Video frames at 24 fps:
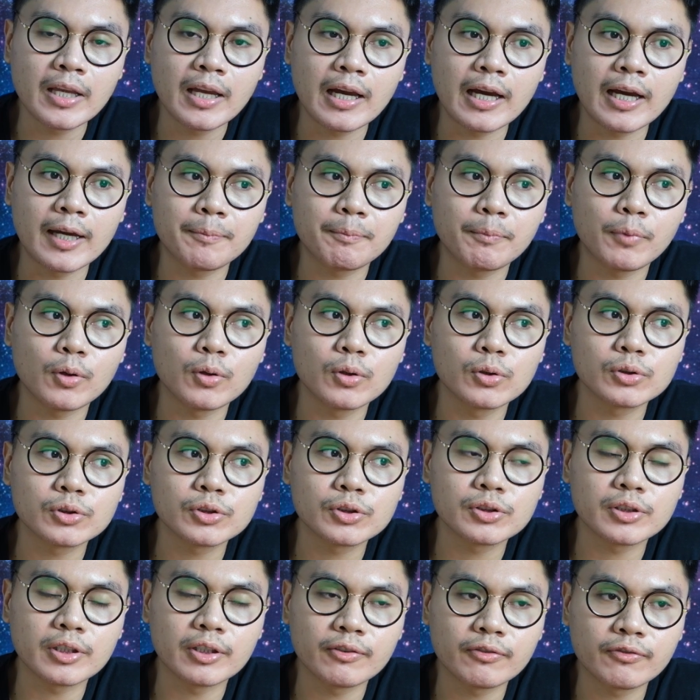I
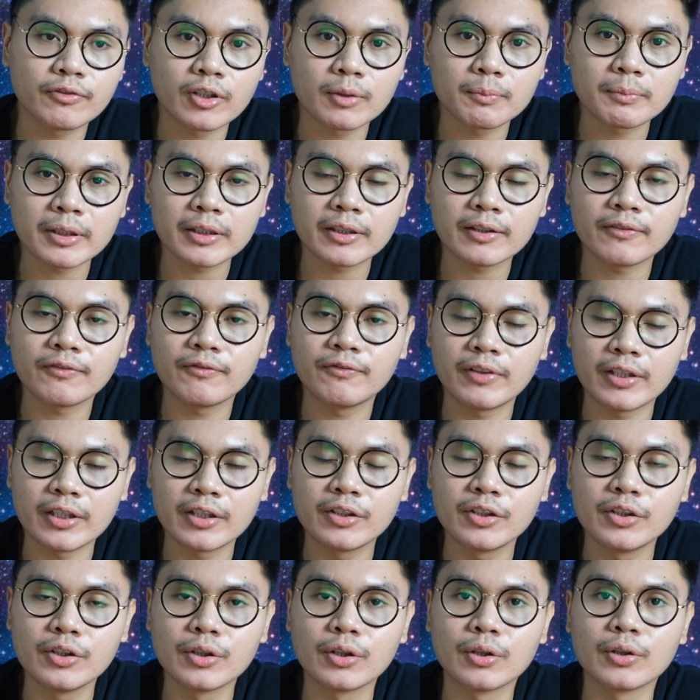post informative
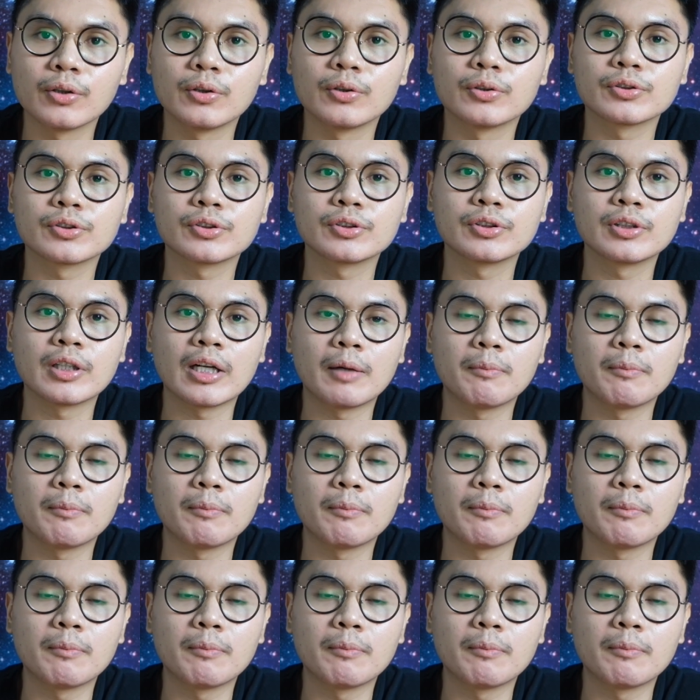videos